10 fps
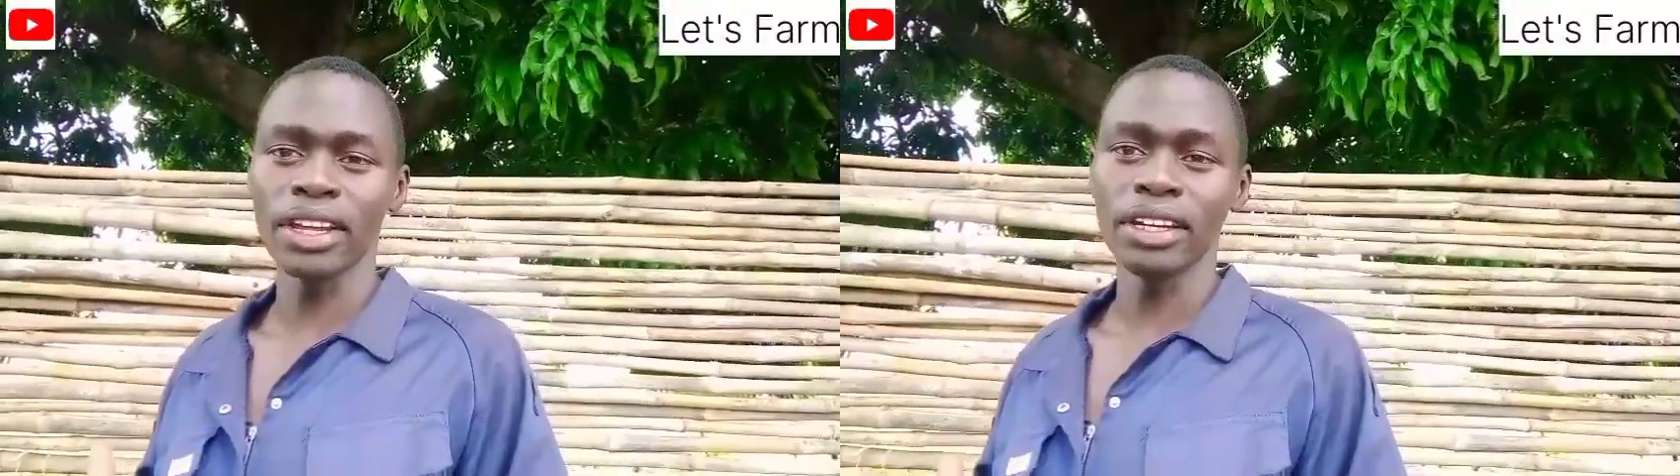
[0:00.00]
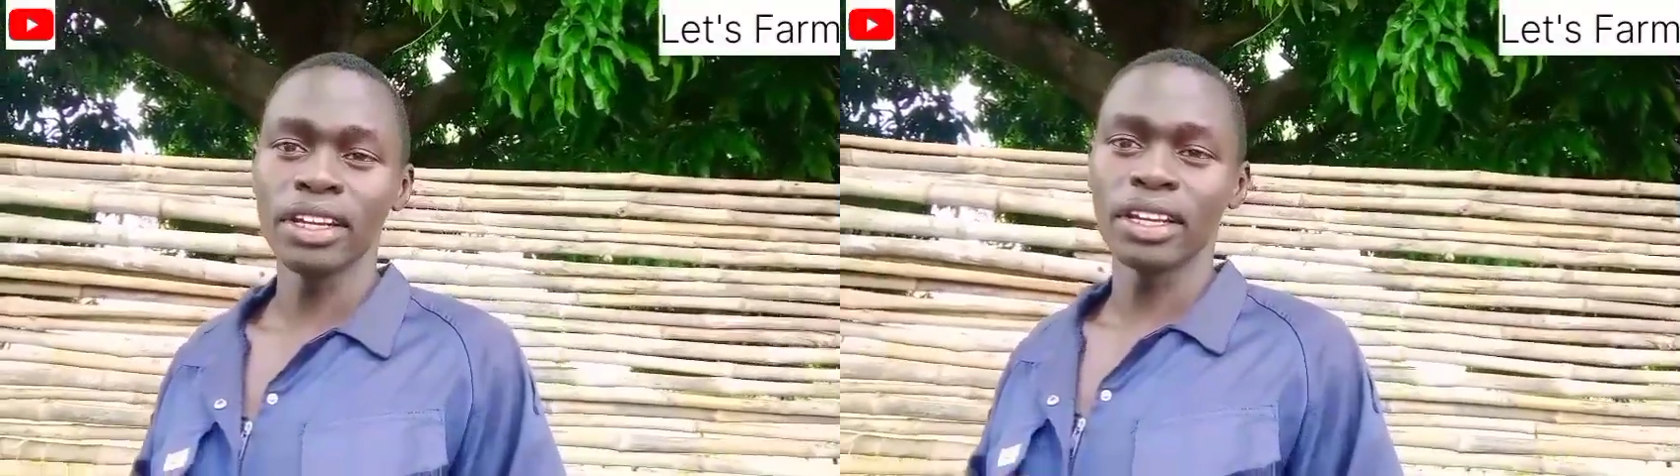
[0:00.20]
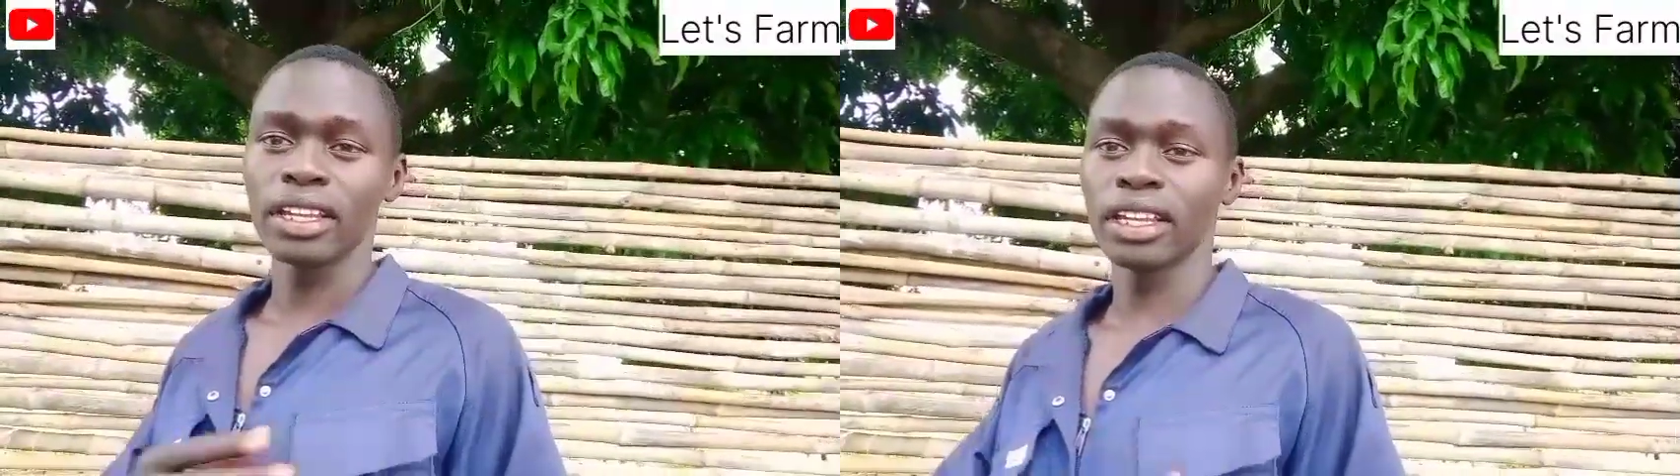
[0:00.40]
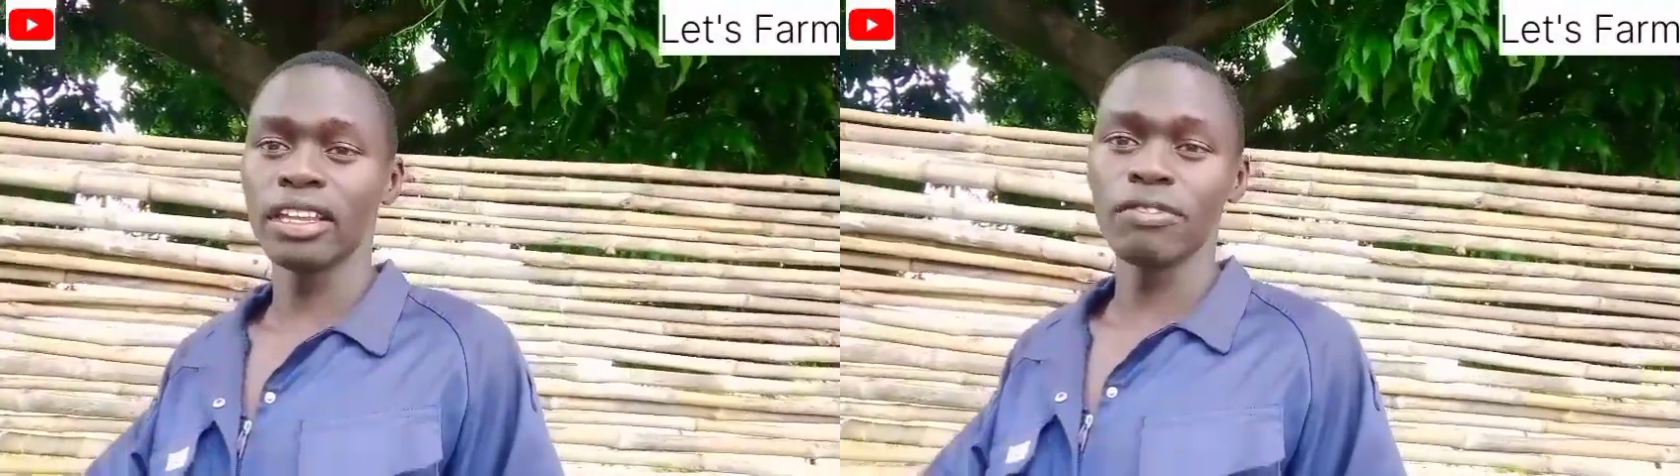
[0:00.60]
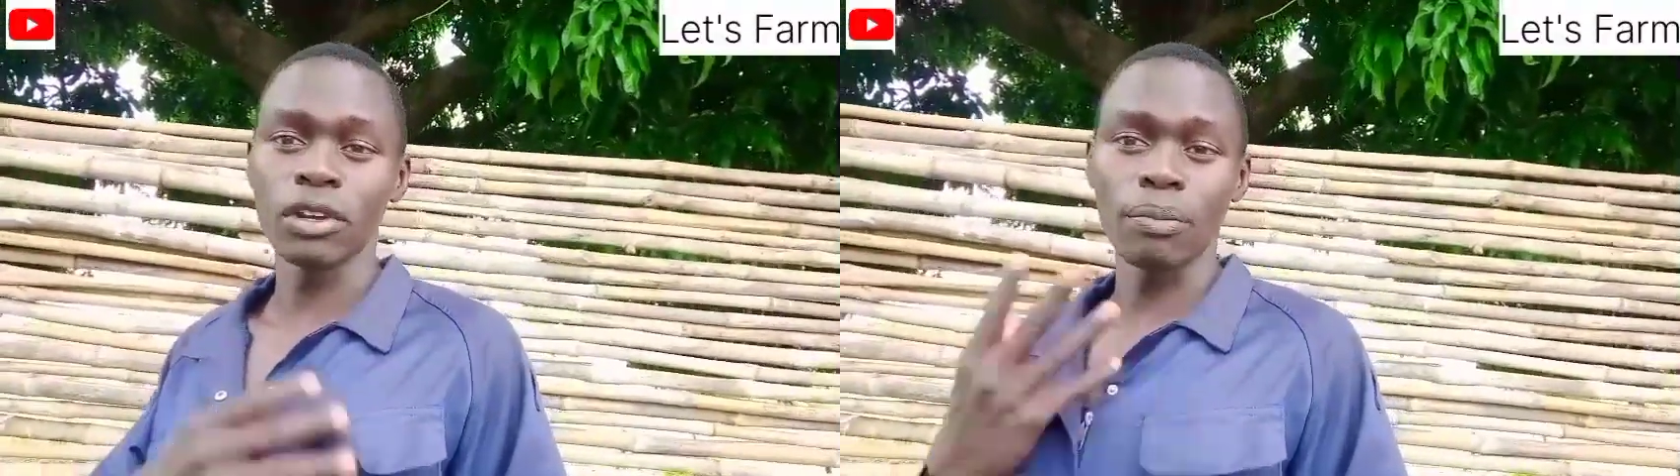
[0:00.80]
then
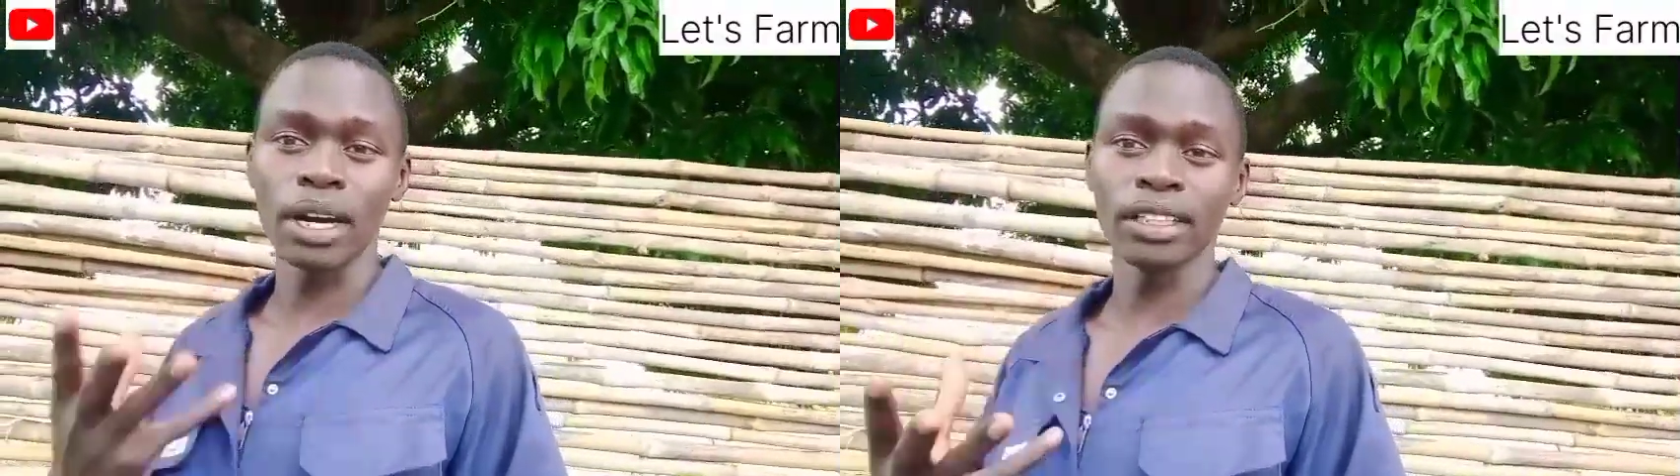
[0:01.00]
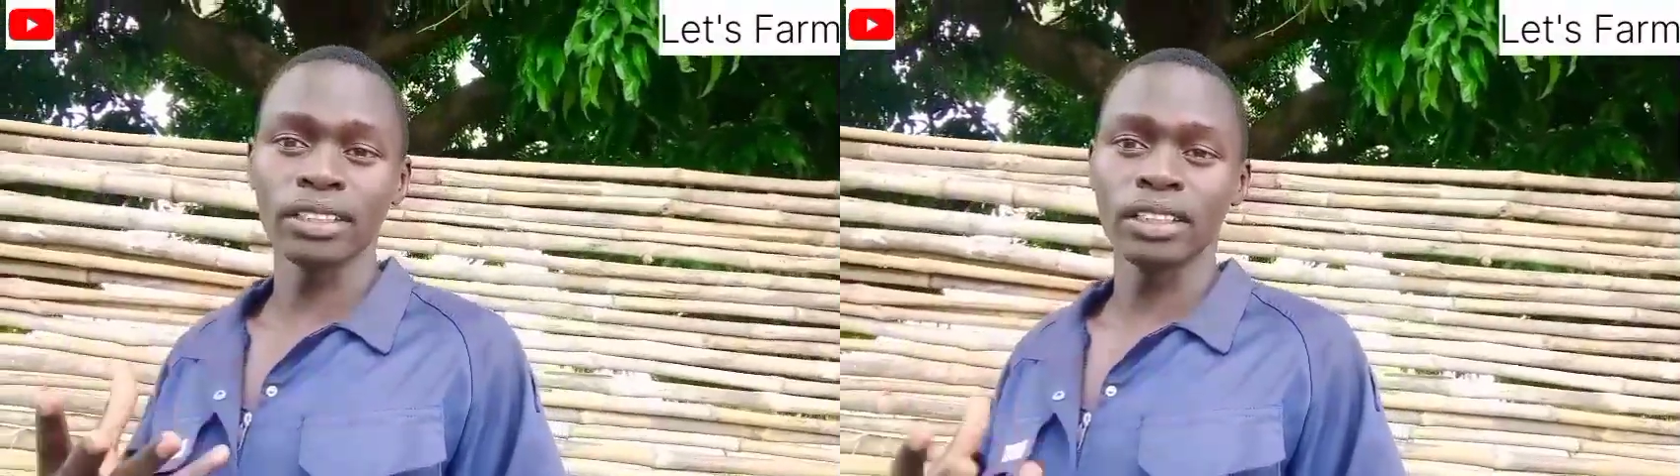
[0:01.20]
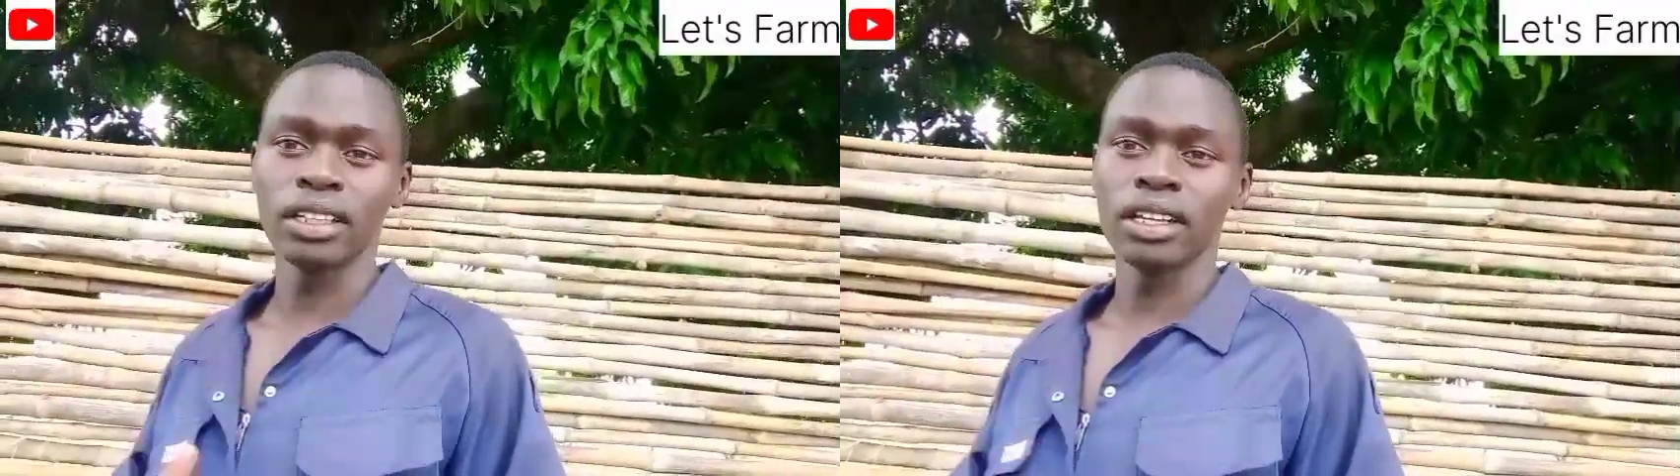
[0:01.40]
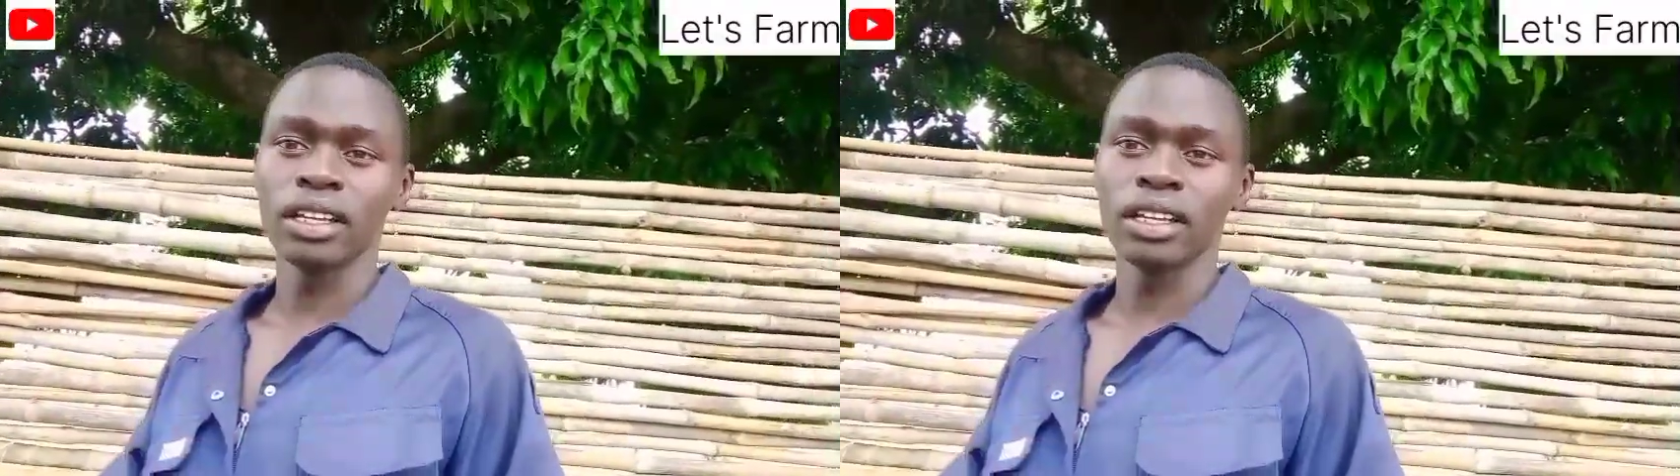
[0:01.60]
give your birds